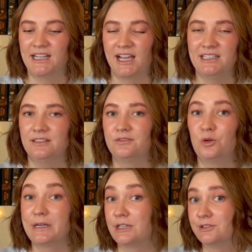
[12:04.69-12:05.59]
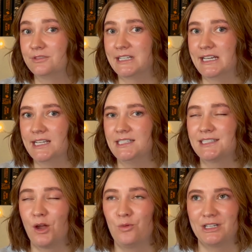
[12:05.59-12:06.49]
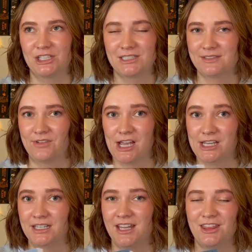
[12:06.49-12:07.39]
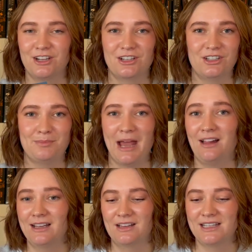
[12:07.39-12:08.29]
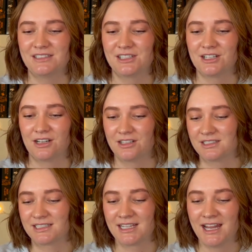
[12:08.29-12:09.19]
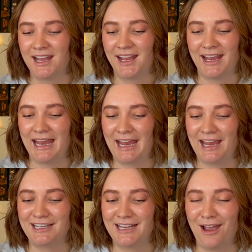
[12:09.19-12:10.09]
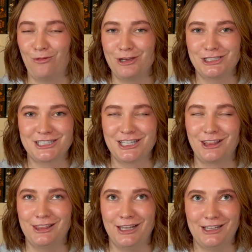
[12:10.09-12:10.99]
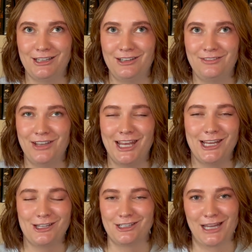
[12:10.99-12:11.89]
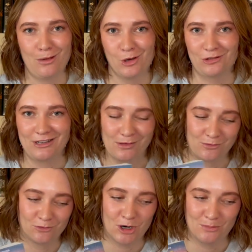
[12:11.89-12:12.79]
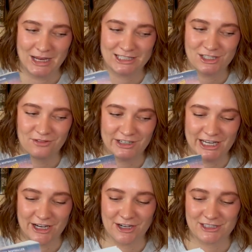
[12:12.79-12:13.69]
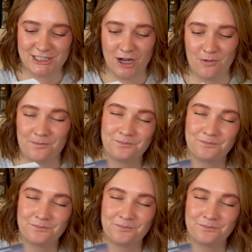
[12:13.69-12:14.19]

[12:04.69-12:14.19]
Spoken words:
kind of quicker reads, which is fun. They're good palate cleansers. And yeah, we just love a good cowboy romance over here. So